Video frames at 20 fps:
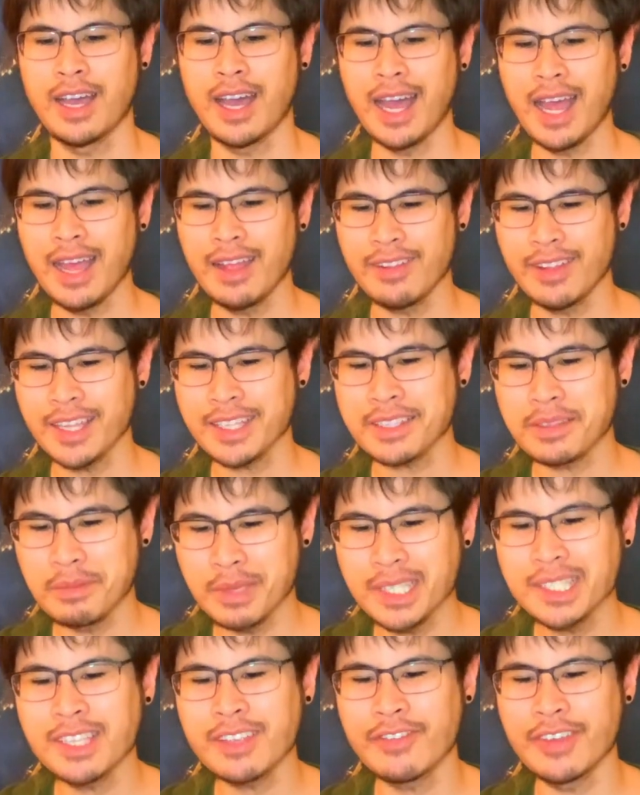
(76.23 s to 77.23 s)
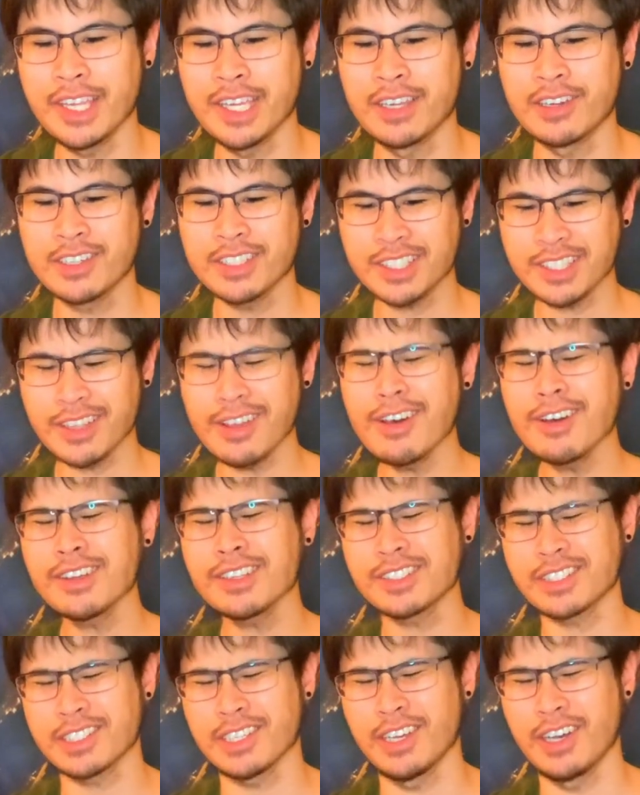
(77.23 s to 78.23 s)
I like the music video. The
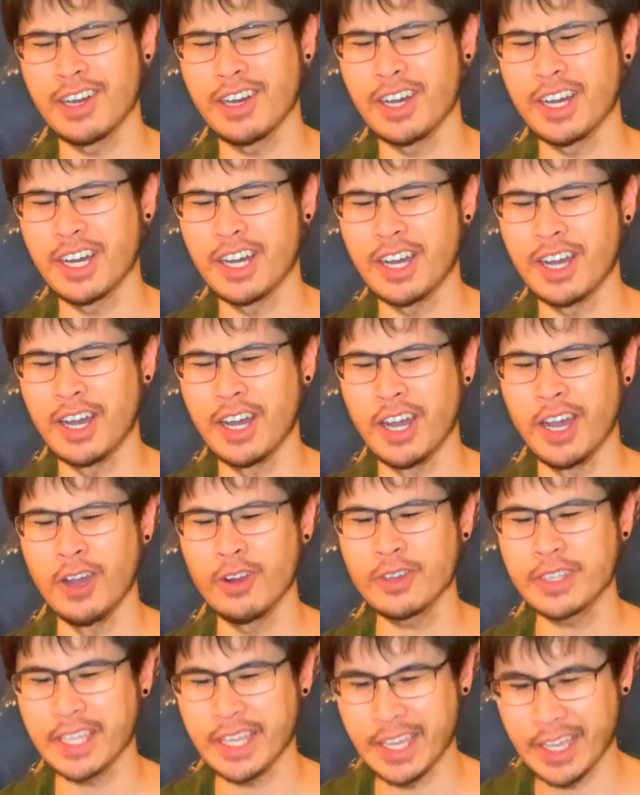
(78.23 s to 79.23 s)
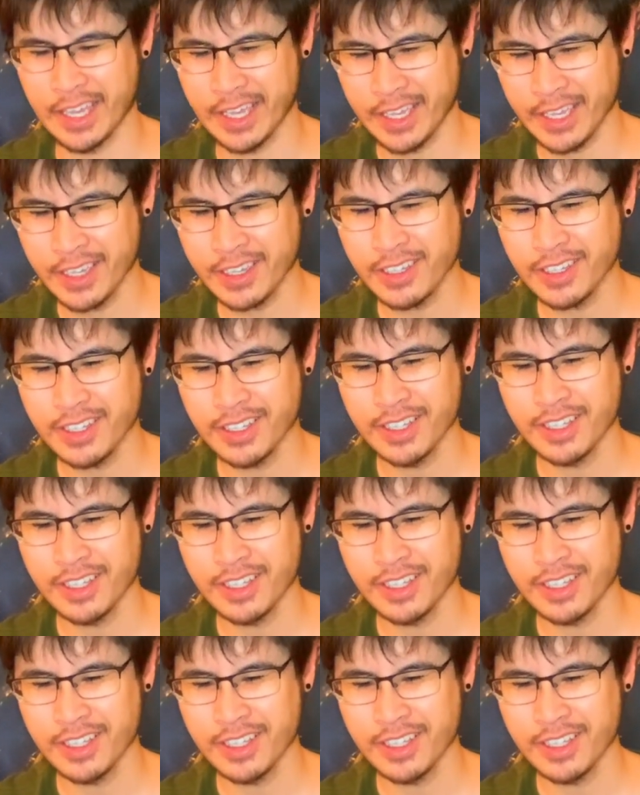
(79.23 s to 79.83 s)
song. Okay.